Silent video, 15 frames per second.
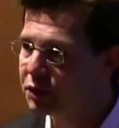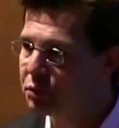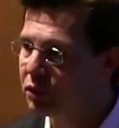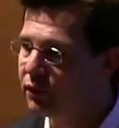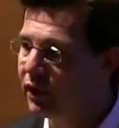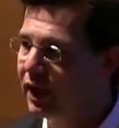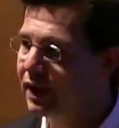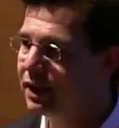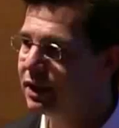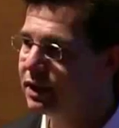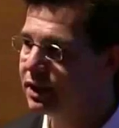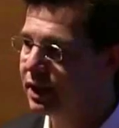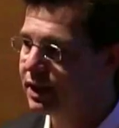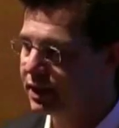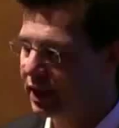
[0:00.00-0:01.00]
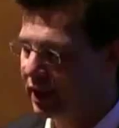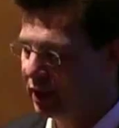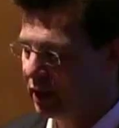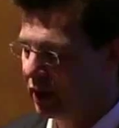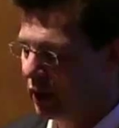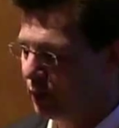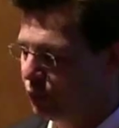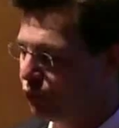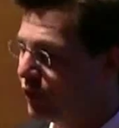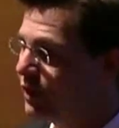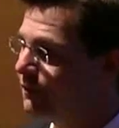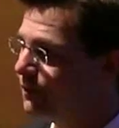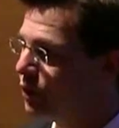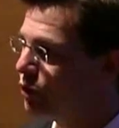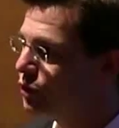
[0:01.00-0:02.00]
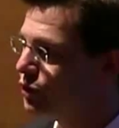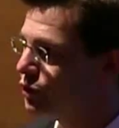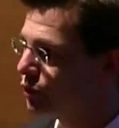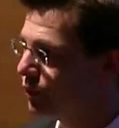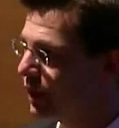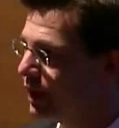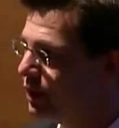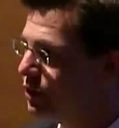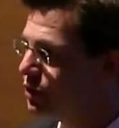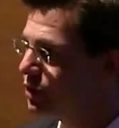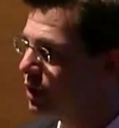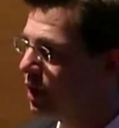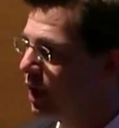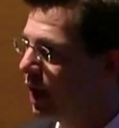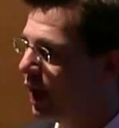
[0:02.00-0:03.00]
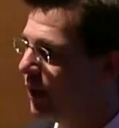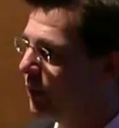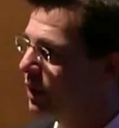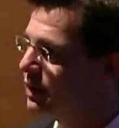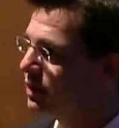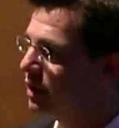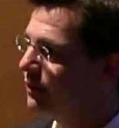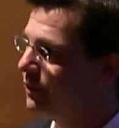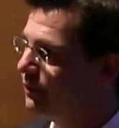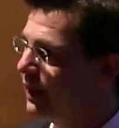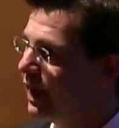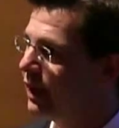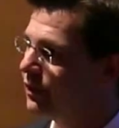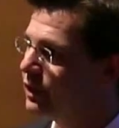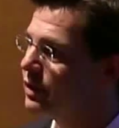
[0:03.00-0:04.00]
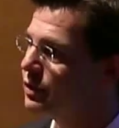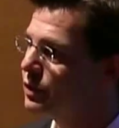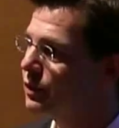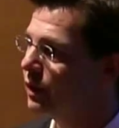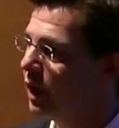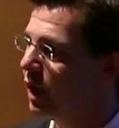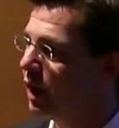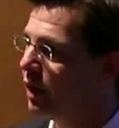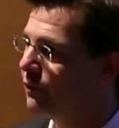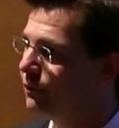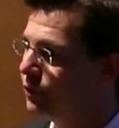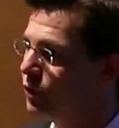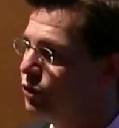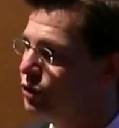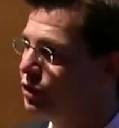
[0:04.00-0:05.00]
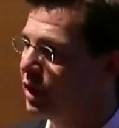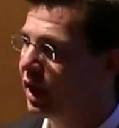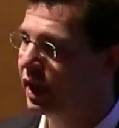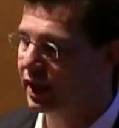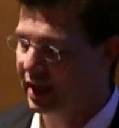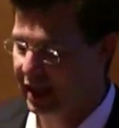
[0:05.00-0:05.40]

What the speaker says: provided as a pre-filled syringe. I myself have had this flu shot